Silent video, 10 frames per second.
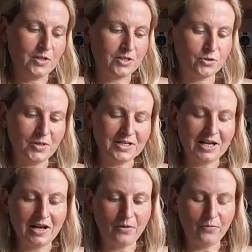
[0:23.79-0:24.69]
squeeze
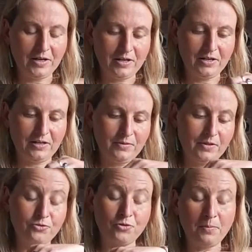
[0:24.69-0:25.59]
out a
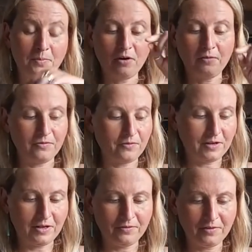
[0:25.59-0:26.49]
drop of
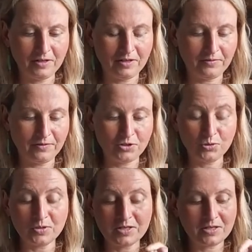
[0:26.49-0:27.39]
a
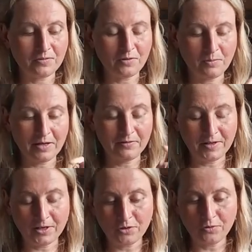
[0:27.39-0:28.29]
juice from a
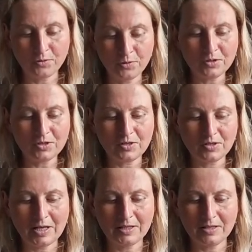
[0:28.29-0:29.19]
veg or fruit
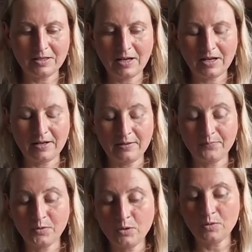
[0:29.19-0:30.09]
that
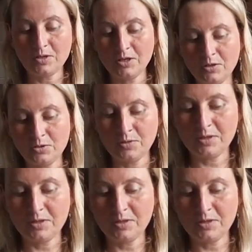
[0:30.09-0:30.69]
goes into the